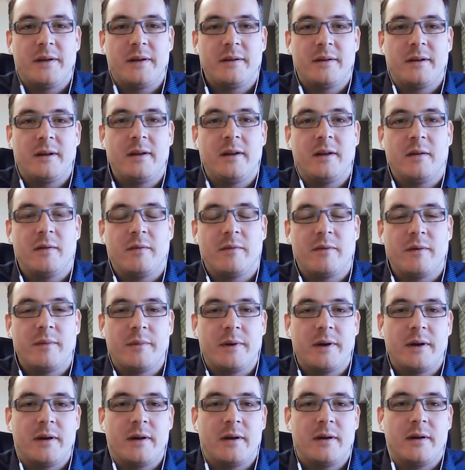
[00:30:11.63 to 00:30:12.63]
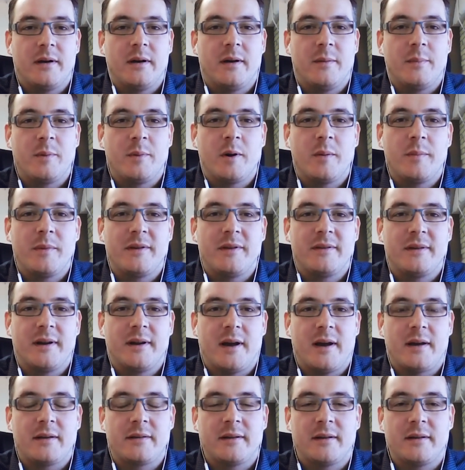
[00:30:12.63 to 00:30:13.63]
But, uh, you know, from a, a permits
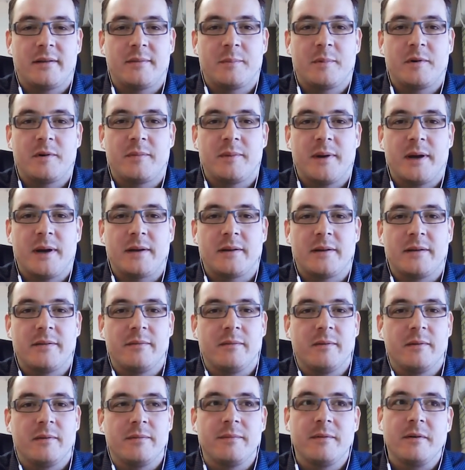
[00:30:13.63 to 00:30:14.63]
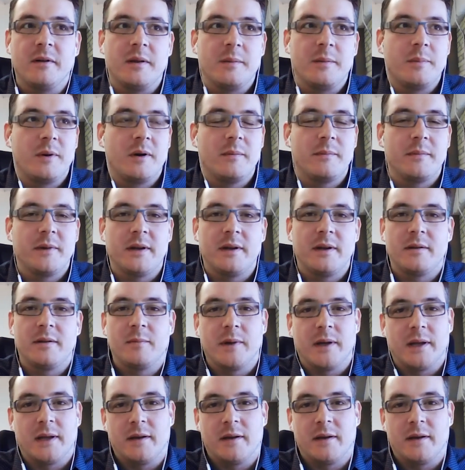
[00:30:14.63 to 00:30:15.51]
and access perspective, we're fully permitted.